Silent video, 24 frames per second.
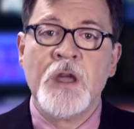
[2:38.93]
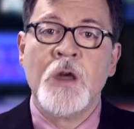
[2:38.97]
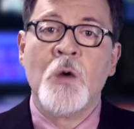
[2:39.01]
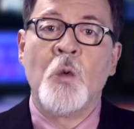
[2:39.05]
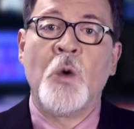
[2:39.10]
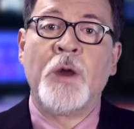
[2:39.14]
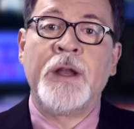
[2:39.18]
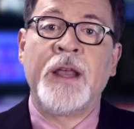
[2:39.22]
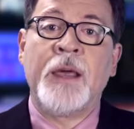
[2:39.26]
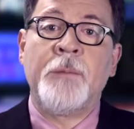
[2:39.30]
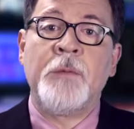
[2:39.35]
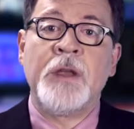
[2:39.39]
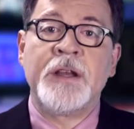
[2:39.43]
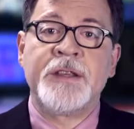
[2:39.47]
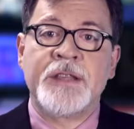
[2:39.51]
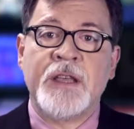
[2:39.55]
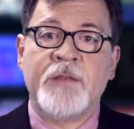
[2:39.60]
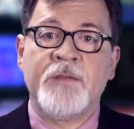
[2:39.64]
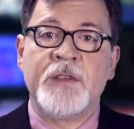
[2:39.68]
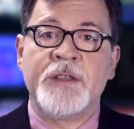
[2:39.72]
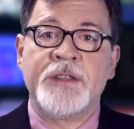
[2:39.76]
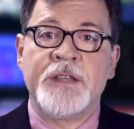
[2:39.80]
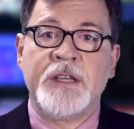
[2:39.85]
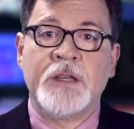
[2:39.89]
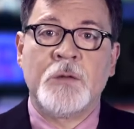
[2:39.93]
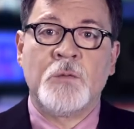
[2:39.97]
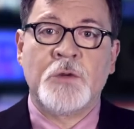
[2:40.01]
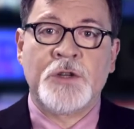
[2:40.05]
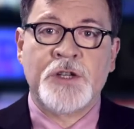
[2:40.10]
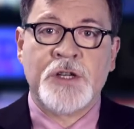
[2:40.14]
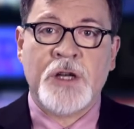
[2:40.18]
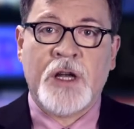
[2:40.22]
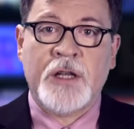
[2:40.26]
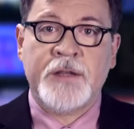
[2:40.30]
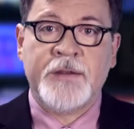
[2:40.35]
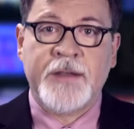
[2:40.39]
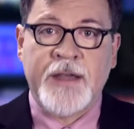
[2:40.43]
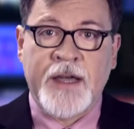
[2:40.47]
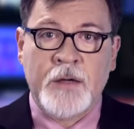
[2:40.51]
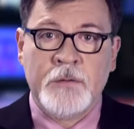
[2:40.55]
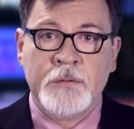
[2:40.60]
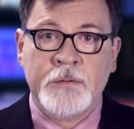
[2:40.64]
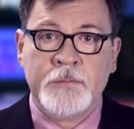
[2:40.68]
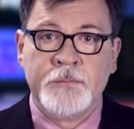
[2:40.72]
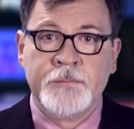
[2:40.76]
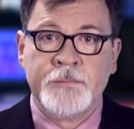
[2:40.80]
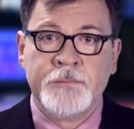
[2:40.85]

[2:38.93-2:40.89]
when MH 17 was shot down.